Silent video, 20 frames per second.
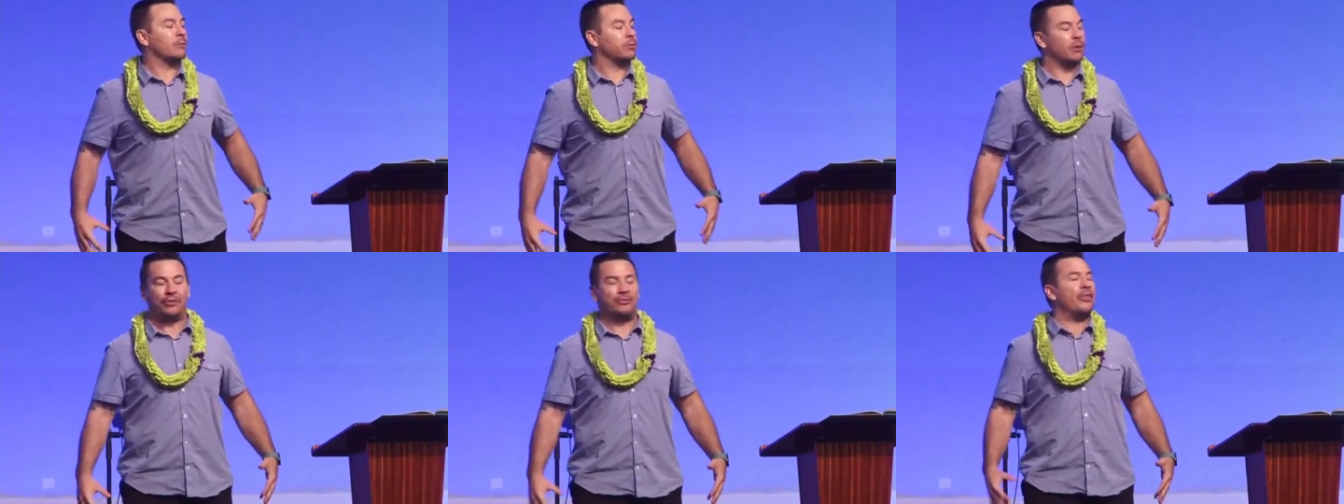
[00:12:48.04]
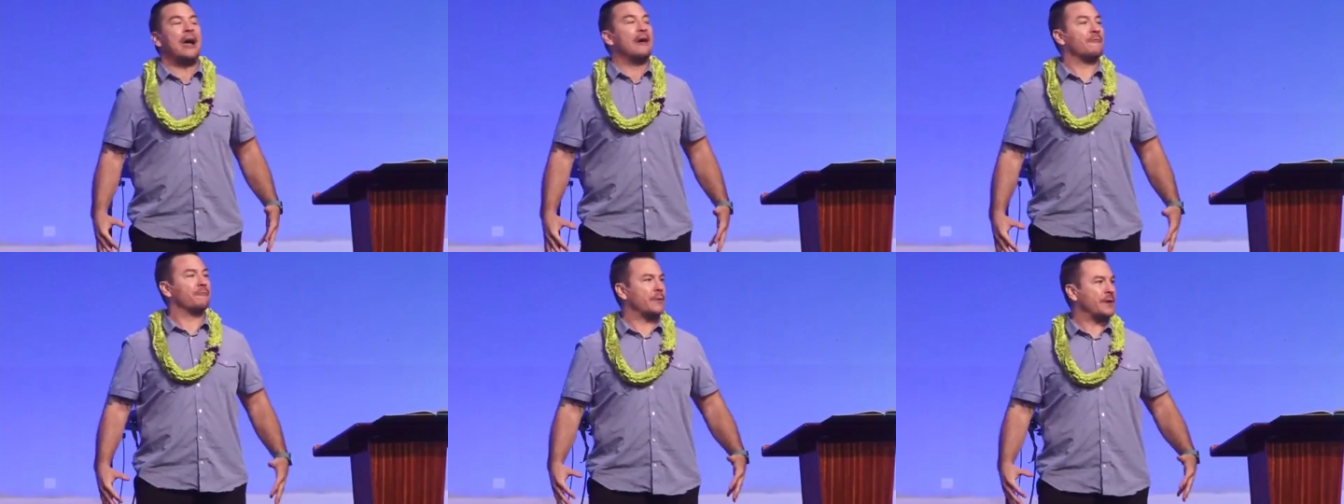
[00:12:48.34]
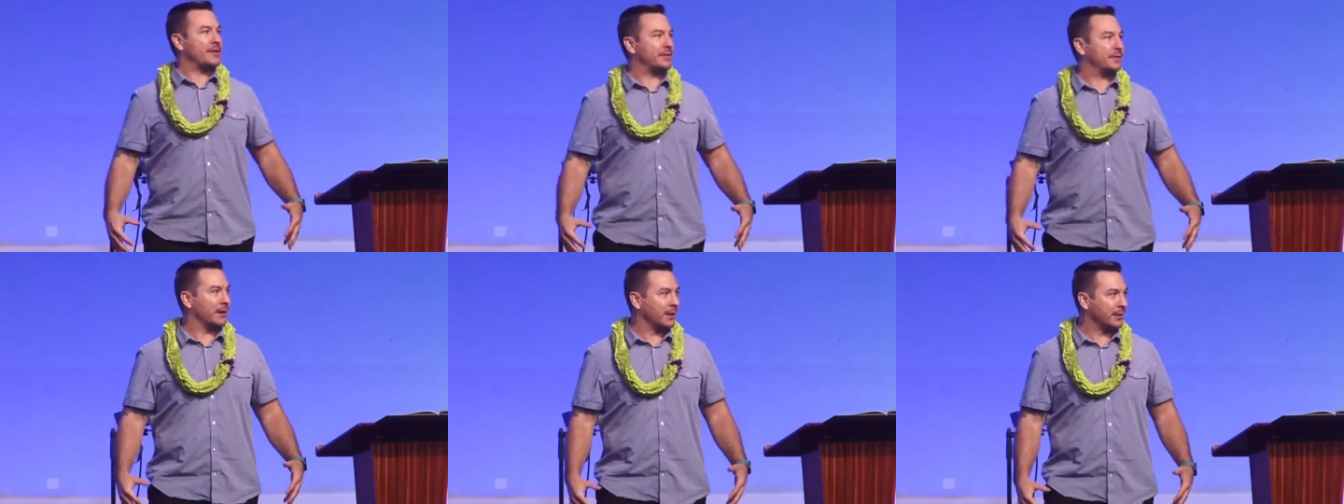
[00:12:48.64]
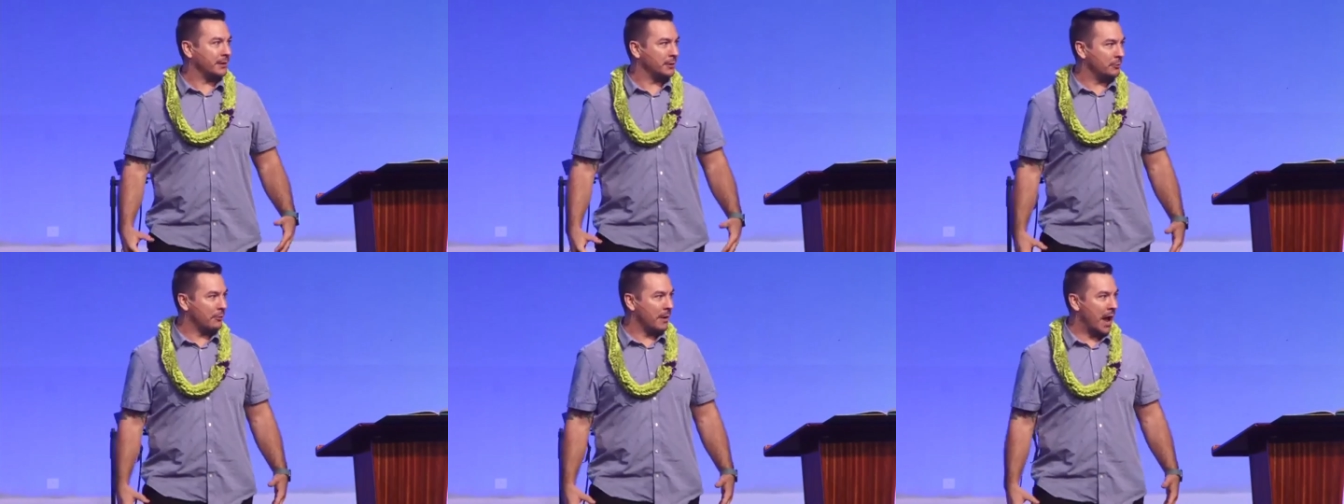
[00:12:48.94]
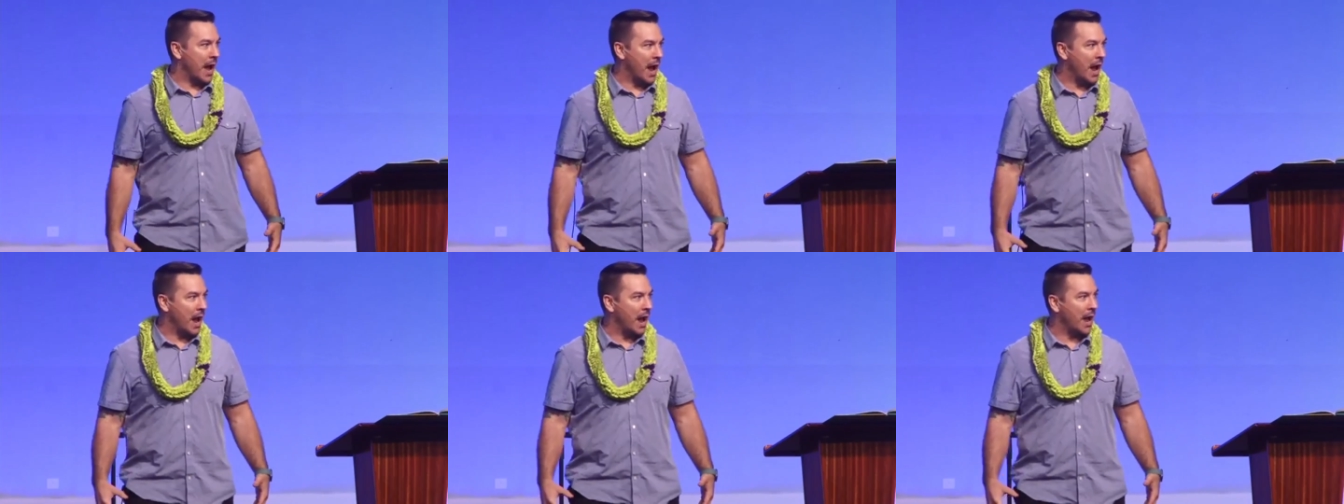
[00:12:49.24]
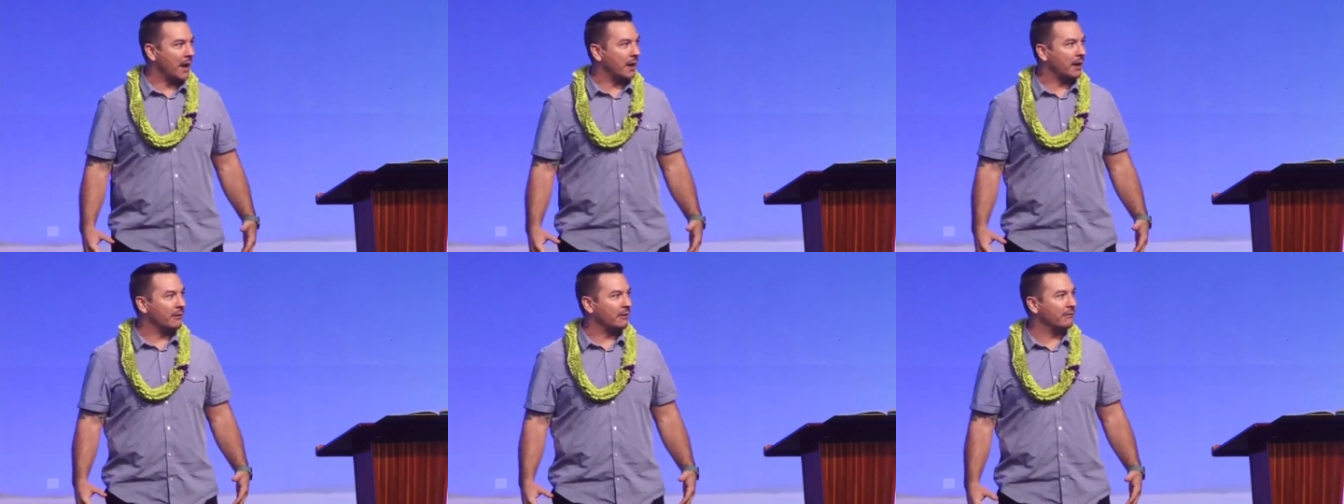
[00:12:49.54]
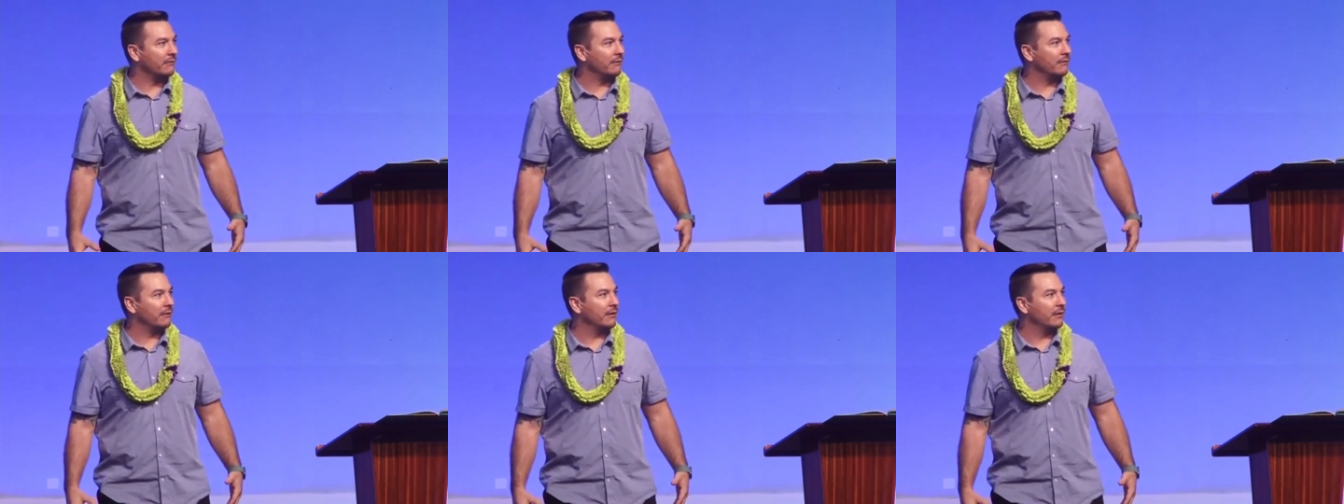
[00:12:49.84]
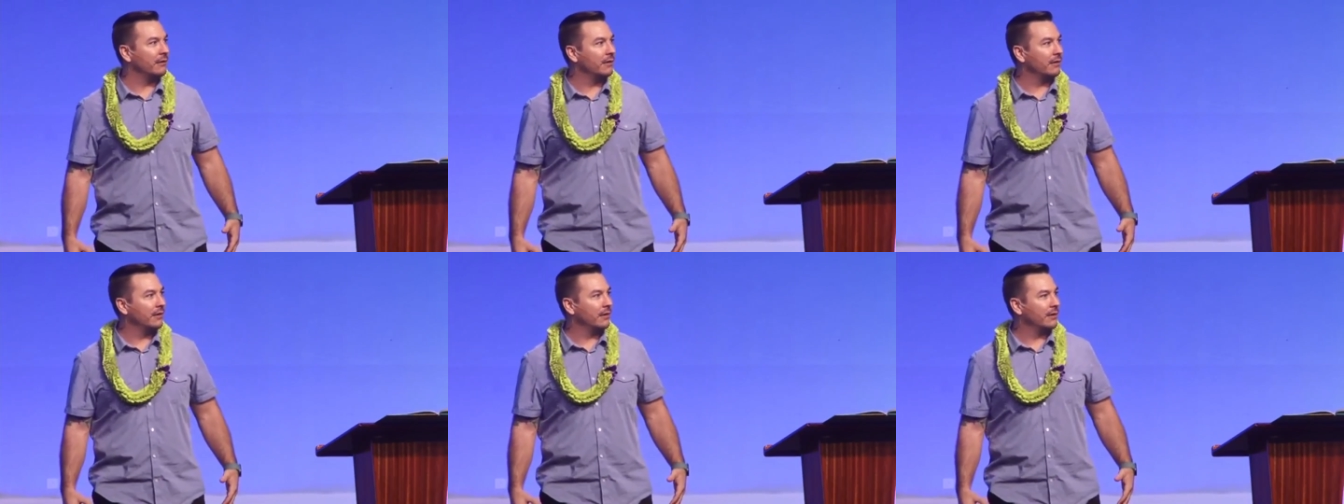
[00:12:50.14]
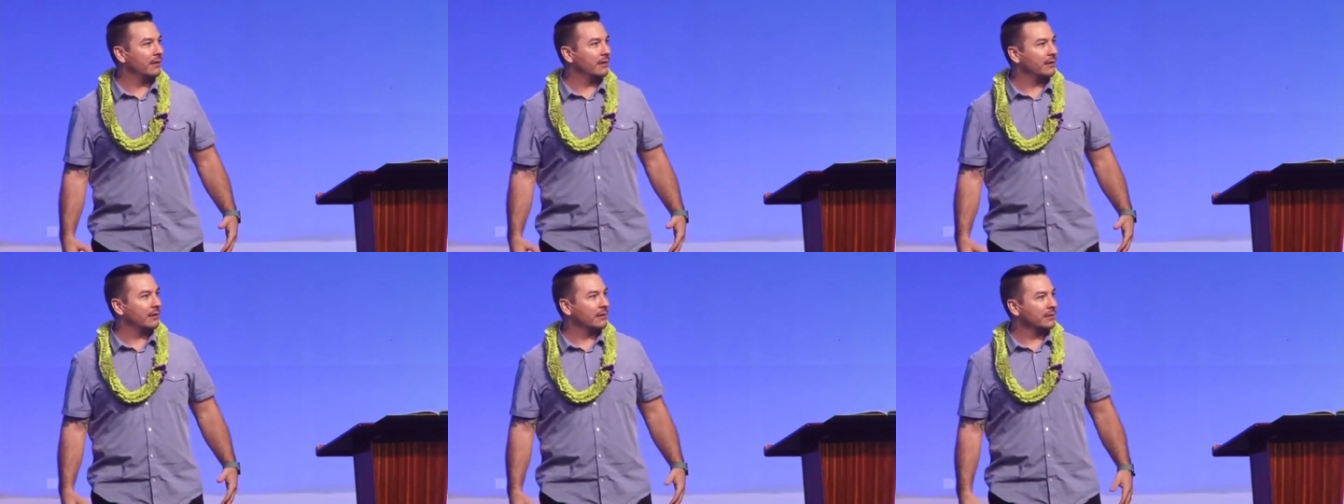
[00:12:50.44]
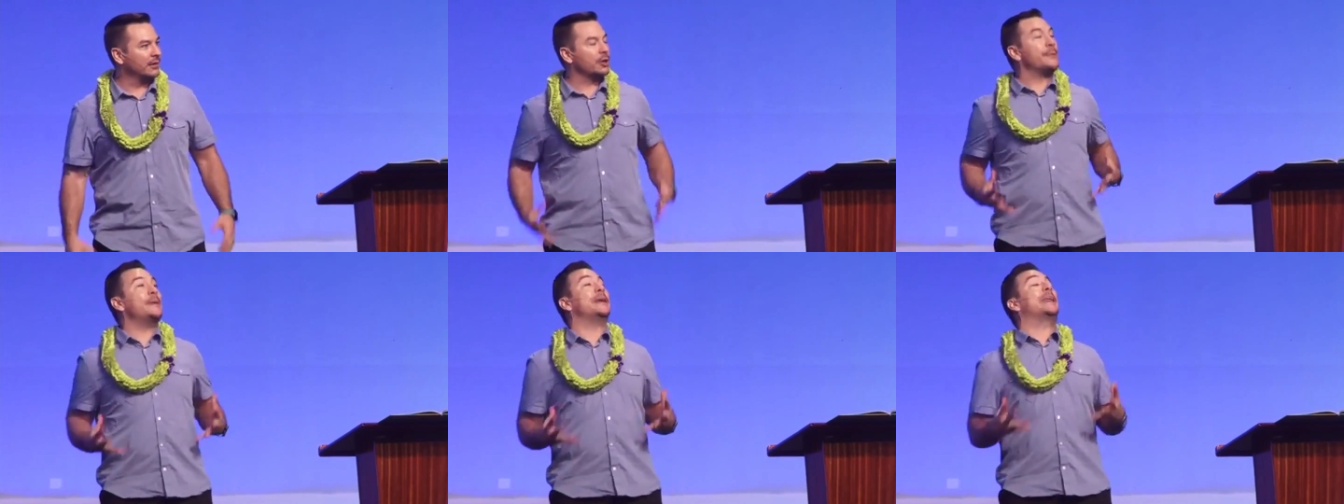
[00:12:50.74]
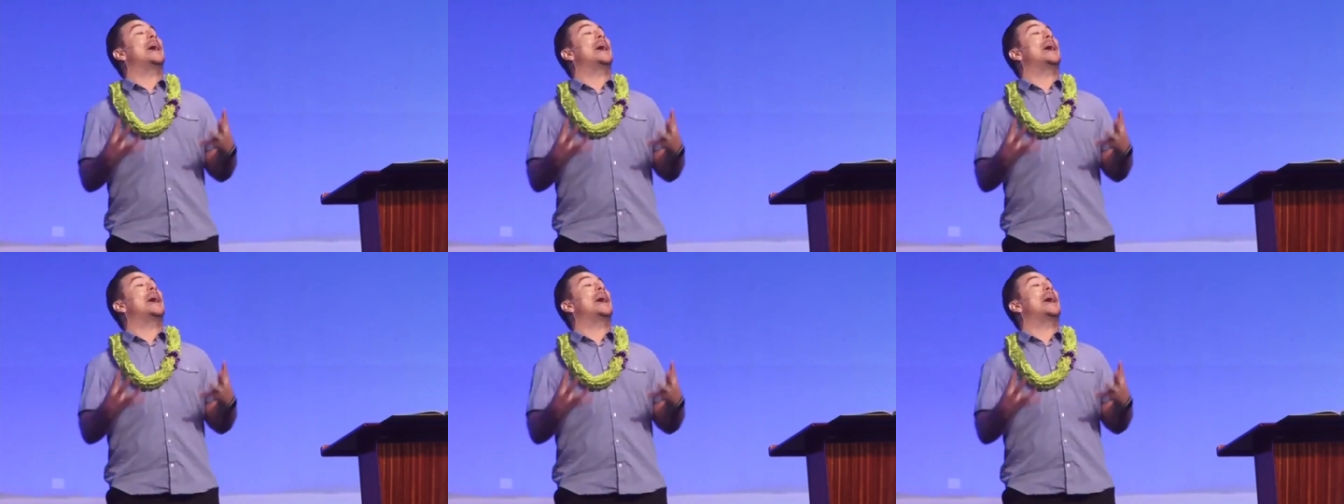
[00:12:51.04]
with everything you have. A little bit of